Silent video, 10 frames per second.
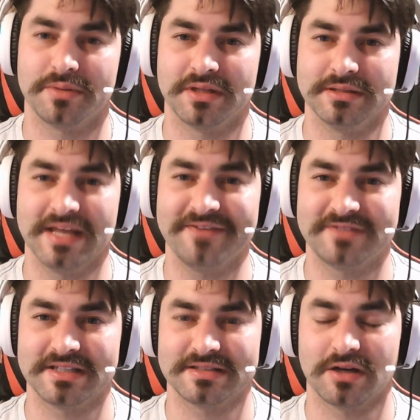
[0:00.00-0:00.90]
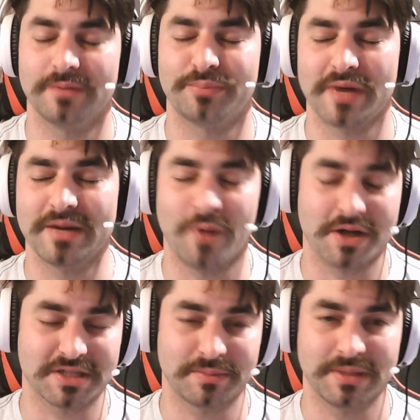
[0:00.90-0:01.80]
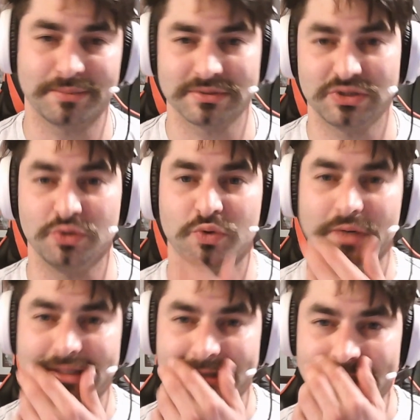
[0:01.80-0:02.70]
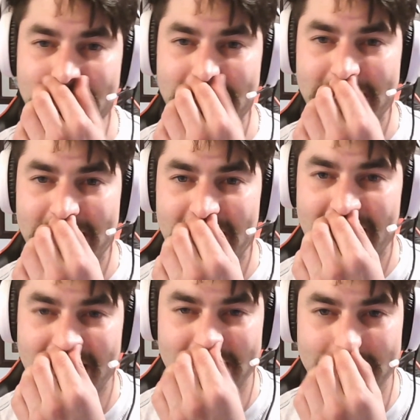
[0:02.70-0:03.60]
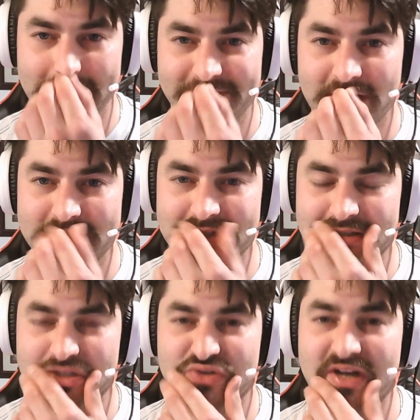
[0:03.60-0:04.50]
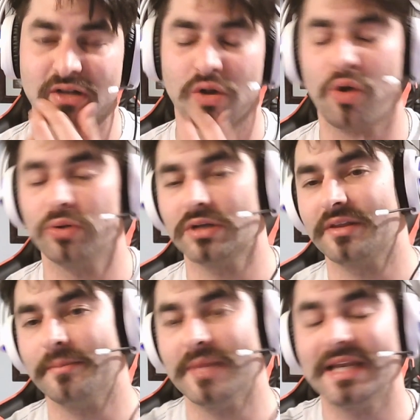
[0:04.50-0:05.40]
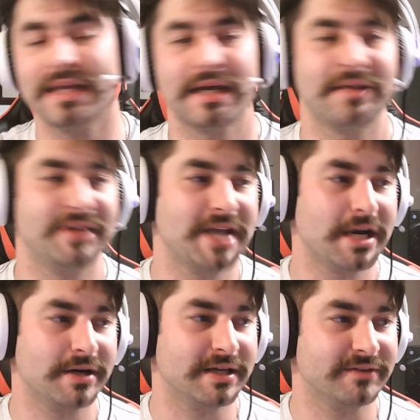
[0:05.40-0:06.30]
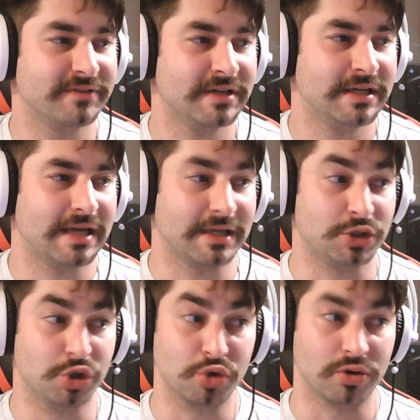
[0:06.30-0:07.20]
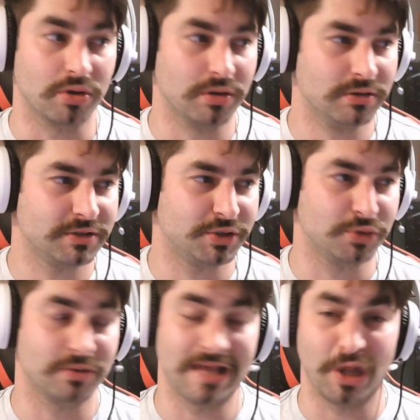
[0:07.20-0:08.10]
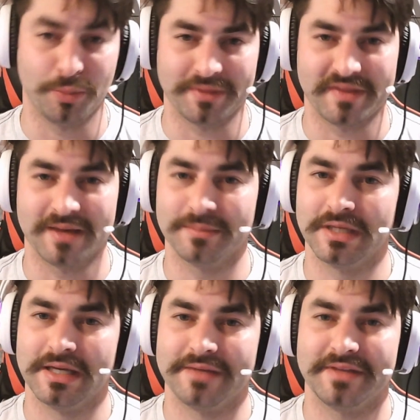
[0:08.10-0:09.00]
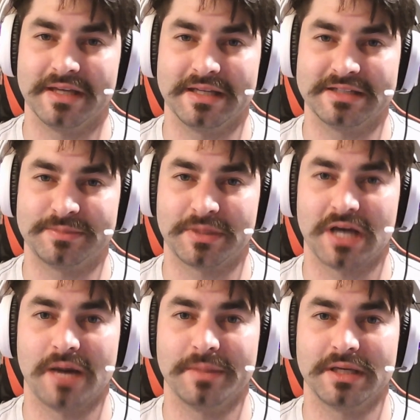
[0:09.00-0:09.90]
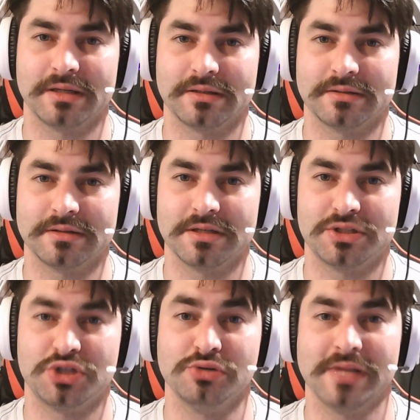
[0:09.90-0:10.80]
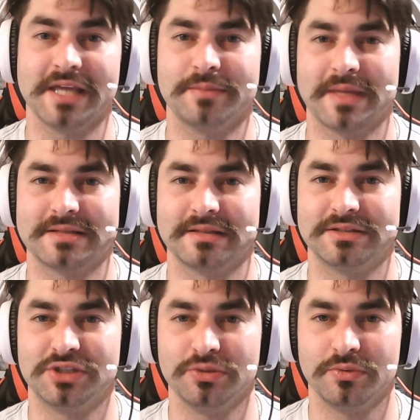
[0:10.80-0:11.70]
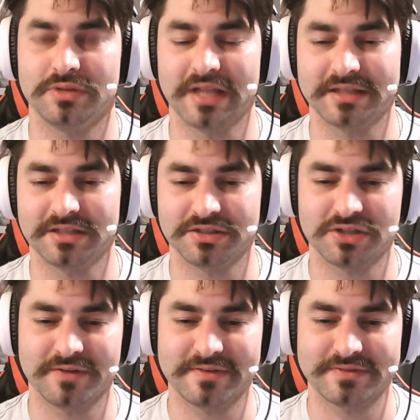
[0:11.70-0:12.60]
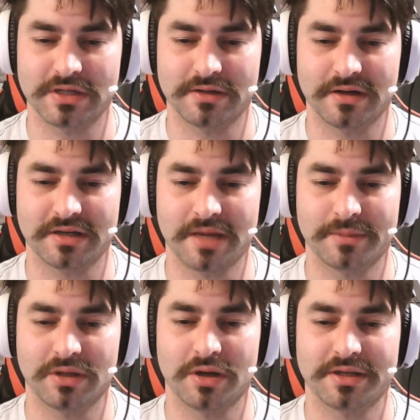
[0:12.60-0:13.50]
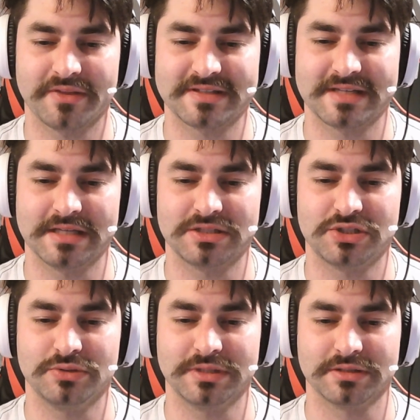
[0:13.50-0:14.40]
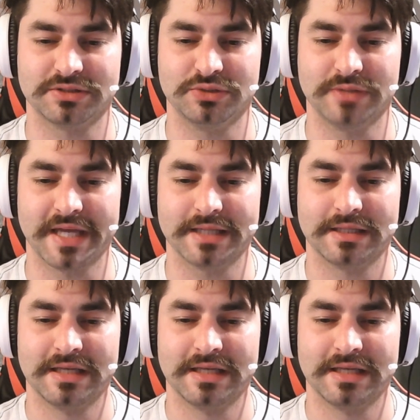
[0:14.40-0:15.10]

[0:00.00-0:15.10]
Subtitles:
The leftists are brainwashing people too quickly, and they've got such a stranglehold on the media and the narrative, and Google helping them, that it's becoming too late, basically. Too like conservatives are coming onto the scene too little, too late.